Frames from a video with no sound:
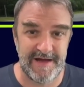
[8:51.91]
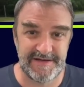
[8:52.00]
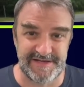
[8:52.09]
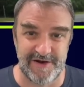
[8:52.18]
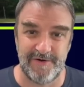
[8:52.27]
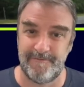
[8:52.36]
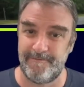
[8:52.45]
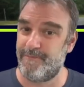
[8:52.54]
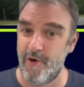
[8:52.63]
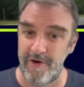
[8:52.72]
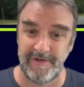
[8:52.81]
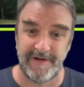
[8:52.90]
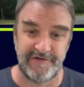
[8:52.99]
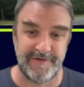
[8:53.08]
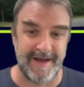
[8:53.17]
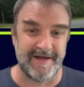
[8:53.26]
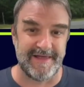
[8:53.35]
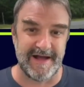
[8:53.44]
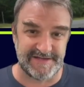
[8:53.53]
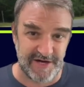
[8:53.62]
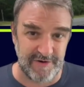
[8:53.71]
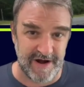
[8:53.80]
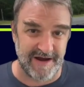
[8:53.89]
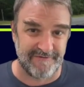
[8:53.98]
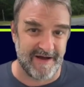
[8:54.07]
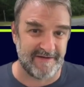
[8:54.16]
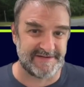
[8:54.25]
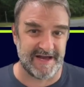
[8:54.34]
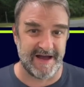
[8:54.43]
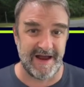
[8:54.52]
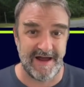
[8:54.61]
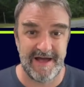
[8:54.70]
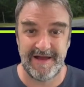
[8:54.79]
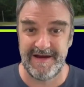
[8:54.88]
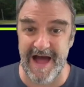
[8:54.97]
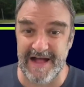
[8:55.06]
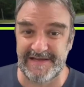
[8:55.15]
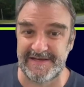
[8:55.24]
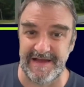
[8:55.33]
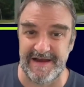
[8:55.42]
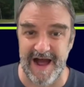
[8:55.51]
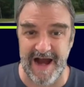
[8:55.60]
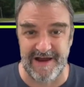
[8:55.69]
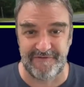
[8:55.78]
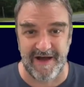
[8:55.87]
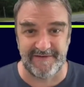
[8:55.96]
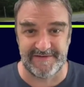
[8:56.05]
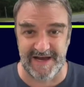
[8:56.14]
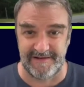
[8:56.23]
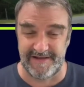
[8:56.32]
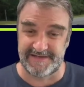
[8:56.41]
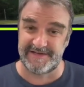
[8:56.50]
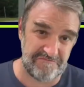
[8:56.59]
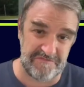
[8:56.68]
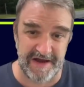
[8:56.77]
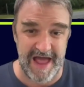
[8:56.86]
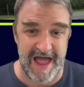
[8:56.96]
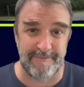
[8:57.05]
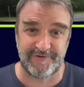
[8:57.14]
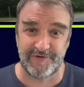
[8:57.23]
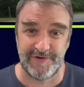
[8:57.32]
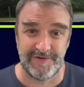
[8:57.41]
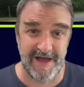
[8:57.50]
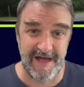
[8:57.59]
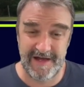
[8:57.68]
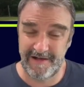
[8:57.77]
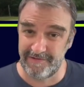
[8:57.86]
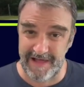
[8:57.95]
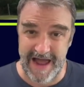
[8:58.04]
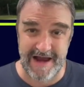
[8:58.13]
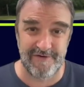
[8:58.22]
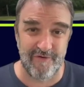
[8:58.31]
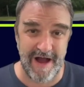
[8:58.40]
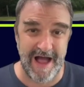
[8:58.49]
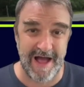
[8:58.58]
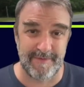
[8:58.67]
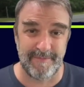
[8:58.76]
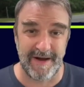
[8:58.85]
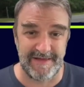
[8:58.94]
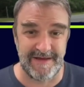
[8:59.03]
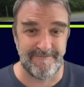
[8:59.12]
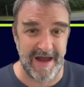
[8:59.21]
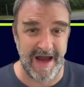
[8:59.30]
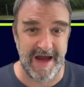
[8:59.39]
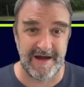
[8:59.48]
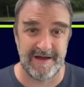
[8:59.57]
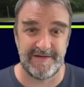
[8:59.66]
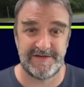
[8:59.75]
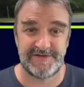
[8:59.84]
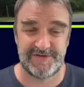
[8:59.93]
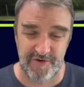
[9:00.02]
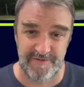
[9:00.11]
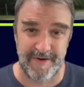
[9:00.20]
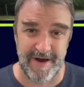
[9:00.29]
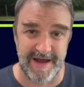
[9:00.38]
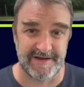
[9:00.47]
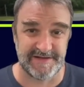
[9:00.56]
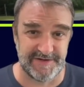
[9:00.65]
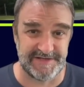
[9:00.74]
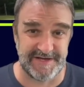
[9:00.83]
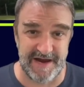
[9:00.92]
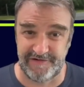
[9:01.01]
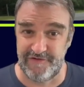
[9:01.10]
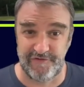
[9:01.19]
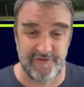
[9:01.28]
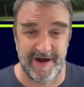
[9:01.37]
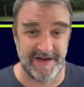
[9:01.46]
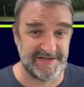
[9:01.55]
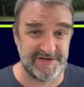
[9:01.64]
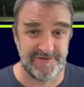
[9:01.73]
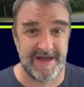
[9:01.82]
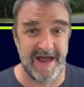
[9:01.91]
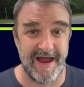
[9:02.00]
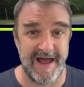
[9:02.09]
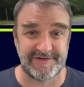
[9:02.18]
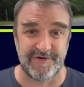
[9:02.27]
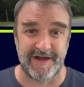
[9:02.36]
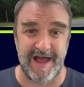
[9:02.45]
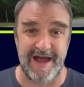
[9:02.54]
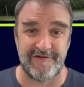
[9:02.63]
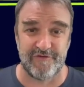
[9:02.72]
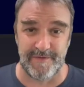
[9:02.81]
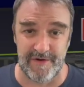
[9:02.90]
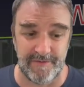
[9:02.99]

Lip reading: So Portland should be on that 295 side, not the 95 side. This is an absolute land grab by the Maine Turnpike Association trying to get extra cash from you.